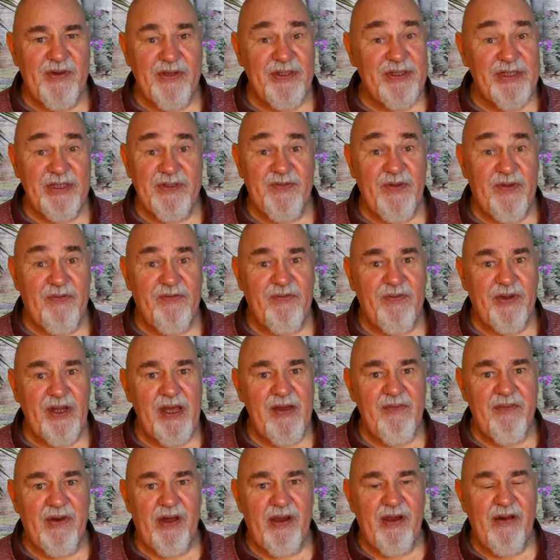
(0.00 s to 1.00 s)
just for
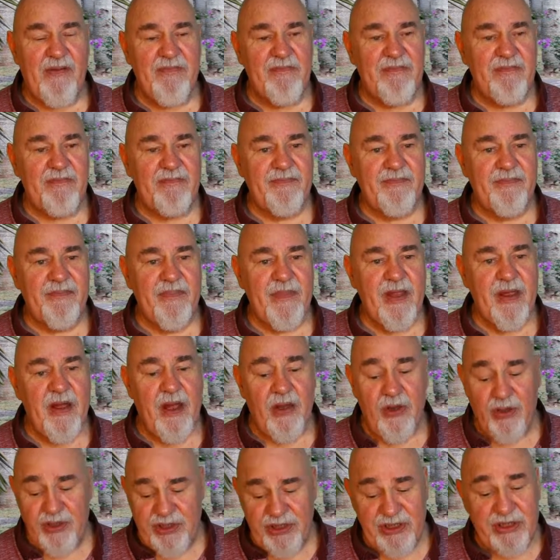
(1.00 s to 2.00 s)
flavour,
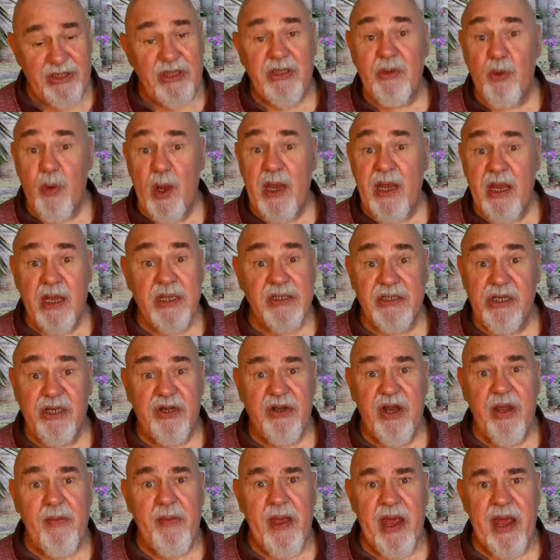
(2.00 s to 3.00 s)
because it's
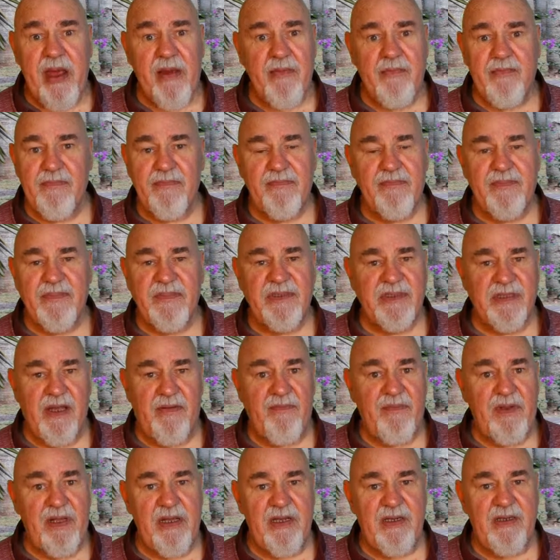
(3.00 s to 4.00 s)
creamy. It's
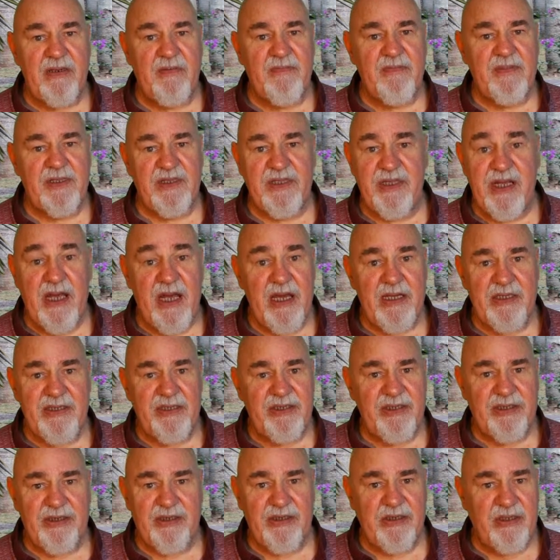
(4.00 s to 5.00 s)
lovely. The
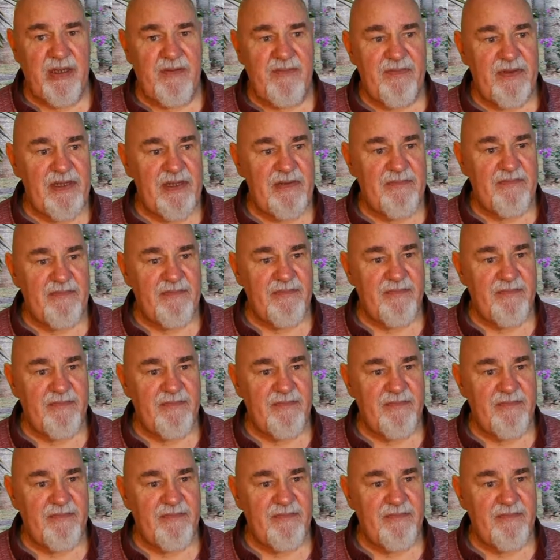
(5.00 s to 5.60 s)
texture's lovely.